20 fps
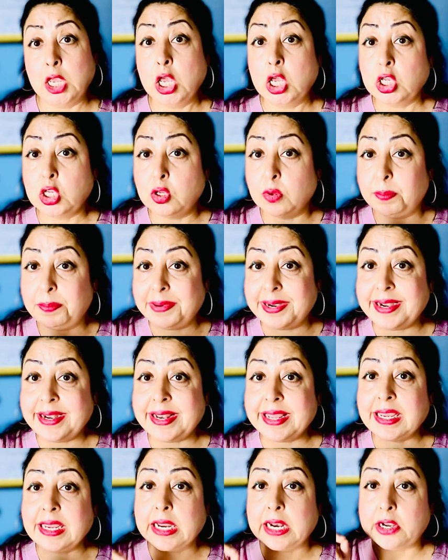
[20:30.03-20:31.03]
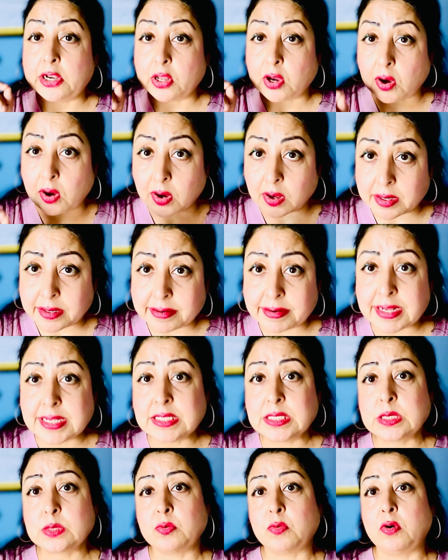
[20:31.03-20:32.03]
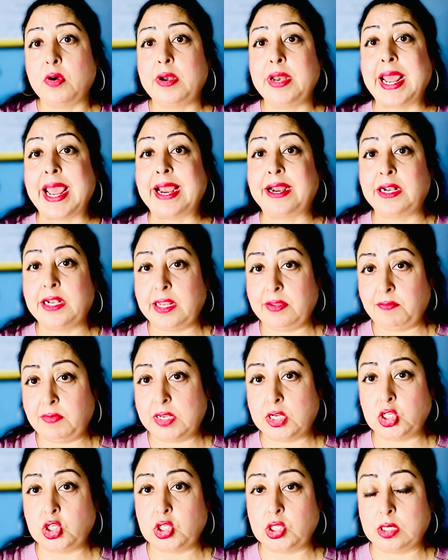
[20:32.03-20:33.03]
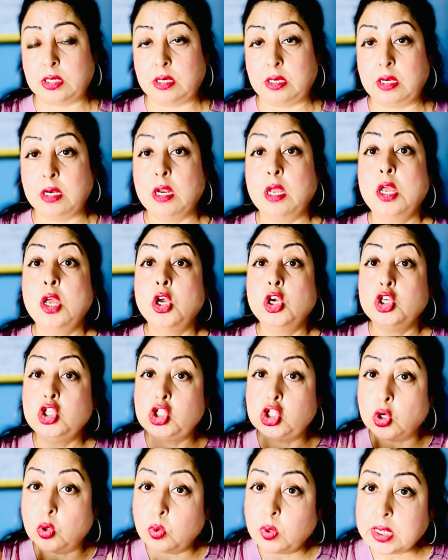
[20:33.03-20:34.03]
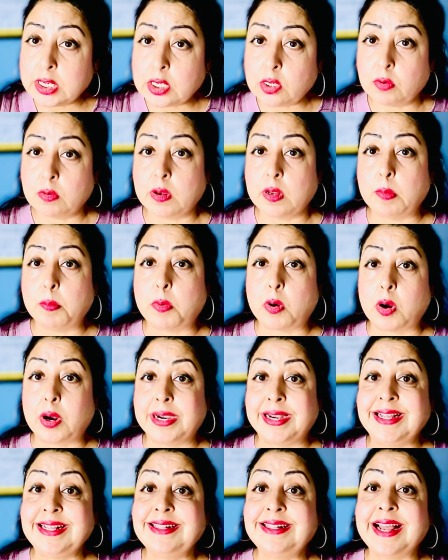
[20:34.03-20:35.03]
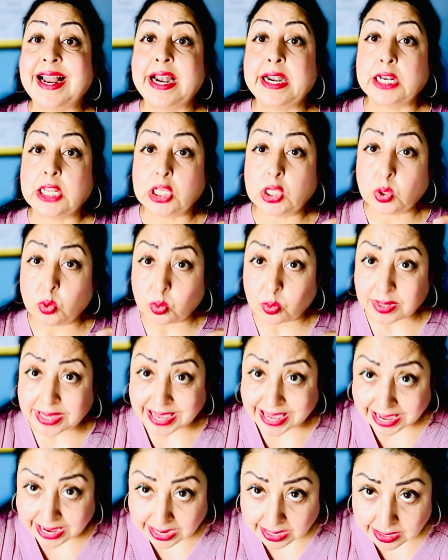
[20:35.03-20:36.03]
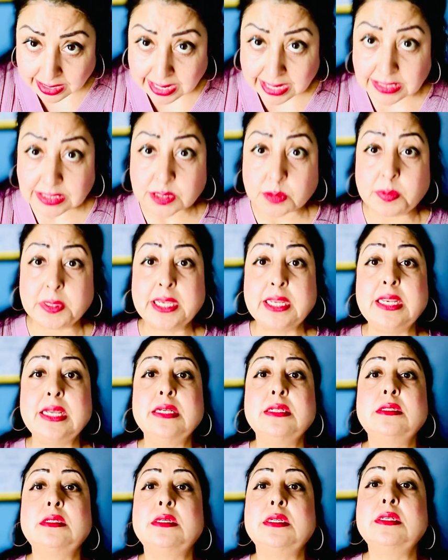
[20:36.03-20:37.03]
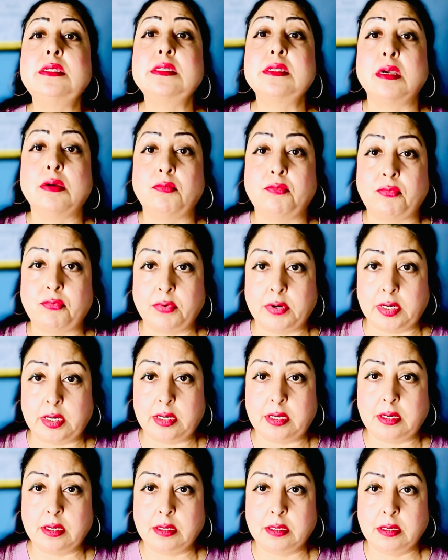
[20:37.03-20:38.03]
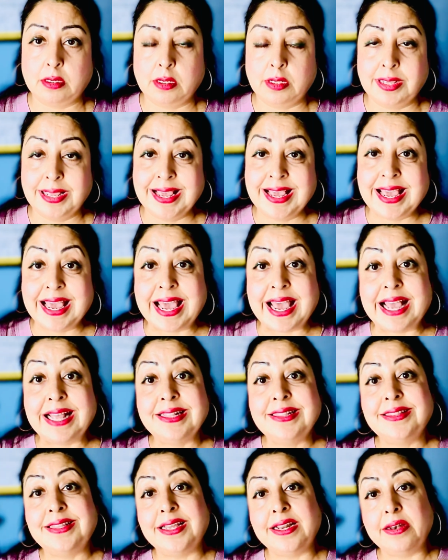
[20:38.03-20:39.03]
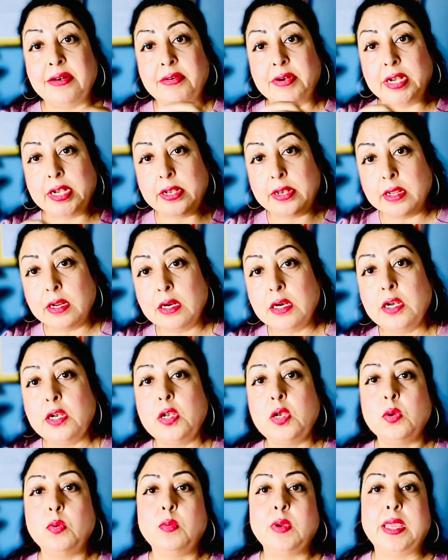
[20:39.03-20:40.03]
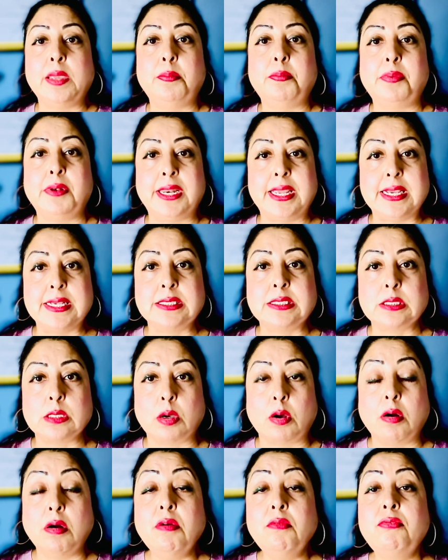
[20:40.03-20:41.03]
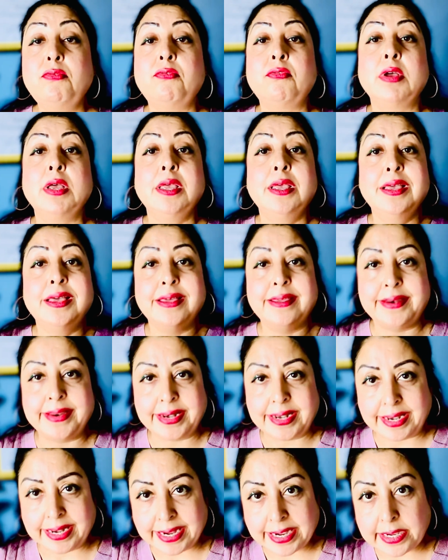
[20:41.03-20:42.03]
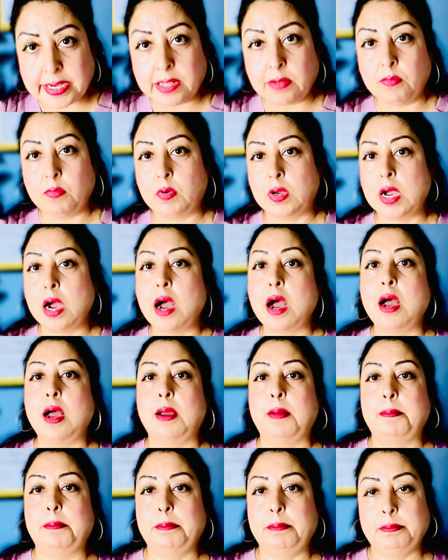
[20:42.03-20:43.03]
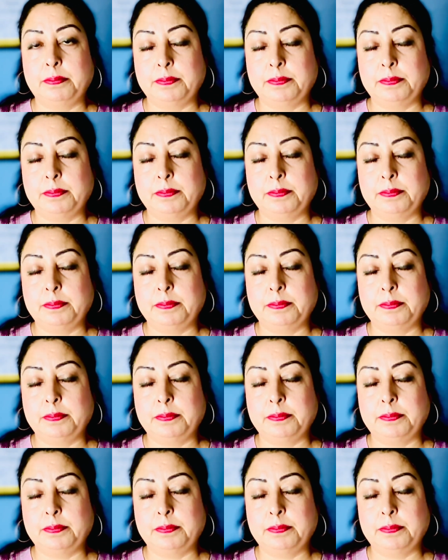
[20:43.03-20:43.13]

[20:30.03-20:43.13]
You're building a tolerance for activation, showing your body that you can experience discomfort and then return to a place of relative calm.